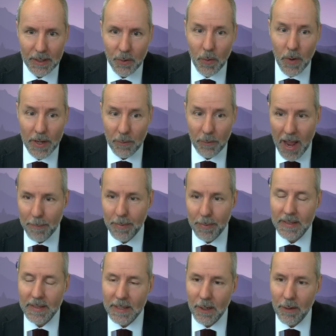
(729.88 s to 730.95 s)
quite
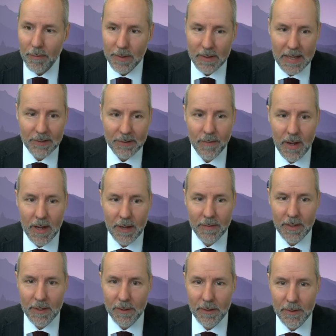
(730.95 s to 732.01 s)
rapidly over the last 5
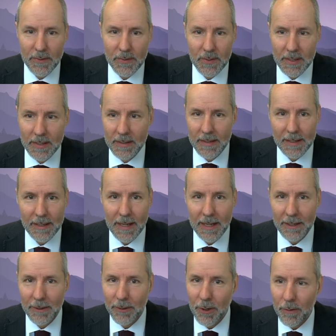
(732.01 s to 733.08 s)
years. And I
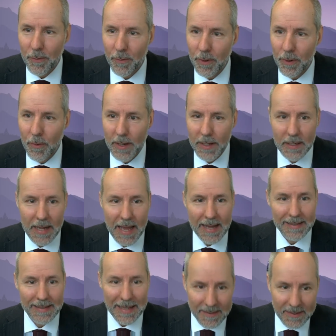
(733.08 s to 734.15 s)
don't know if we're quite in
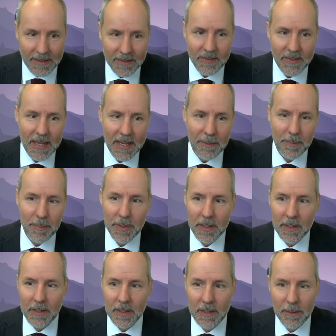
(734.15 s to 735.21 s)
adolescence yet,
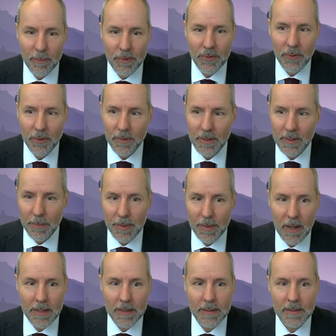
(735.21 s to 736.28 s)
but we're certainly
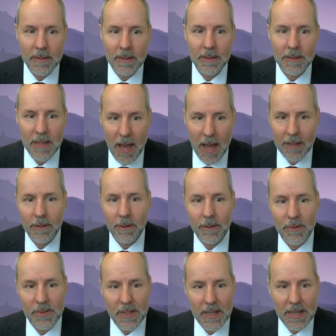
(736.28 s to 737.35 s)
beyond toddler
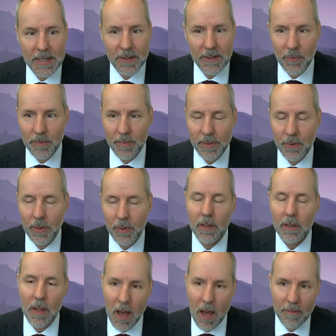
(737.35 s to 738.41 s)
stage. We've been doing a
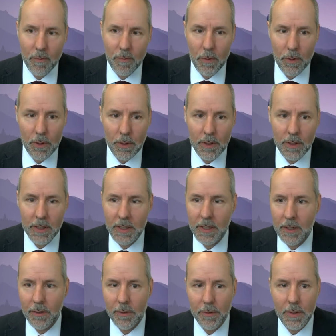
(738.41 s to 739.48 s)
lot of work
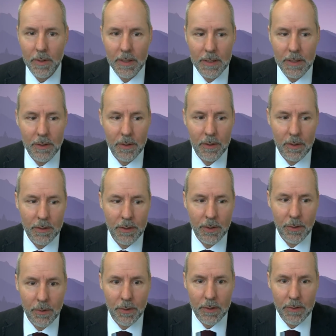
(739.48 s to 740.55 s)
here in New
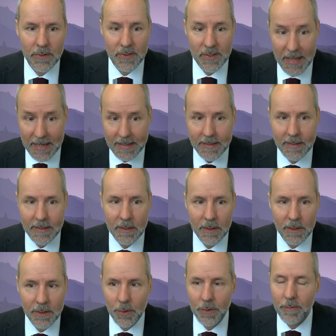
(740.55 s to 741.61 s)
York State
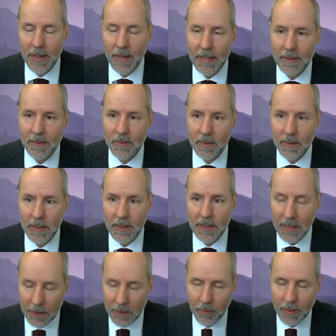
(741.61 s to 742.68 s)
to advance and
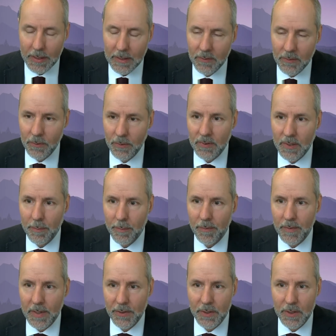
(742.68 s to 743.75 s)
integrate suicide
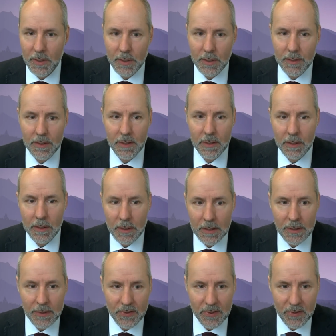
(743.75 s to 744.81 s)
prevention into
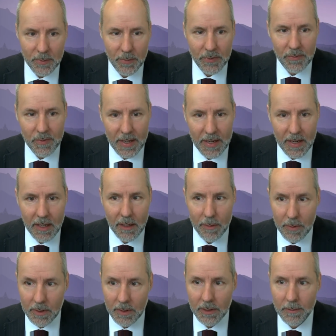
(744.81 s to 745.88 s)
systems of
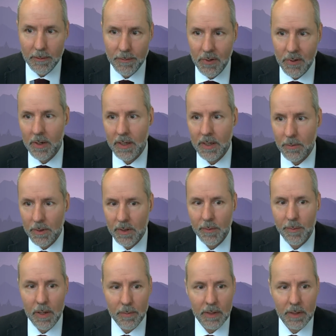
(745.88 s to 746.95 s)
care, starting with the
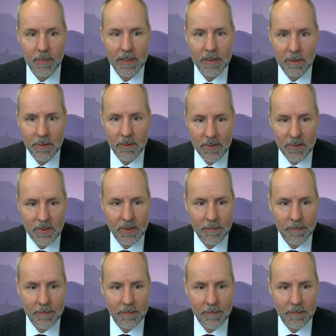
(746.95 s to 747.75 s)
public mental health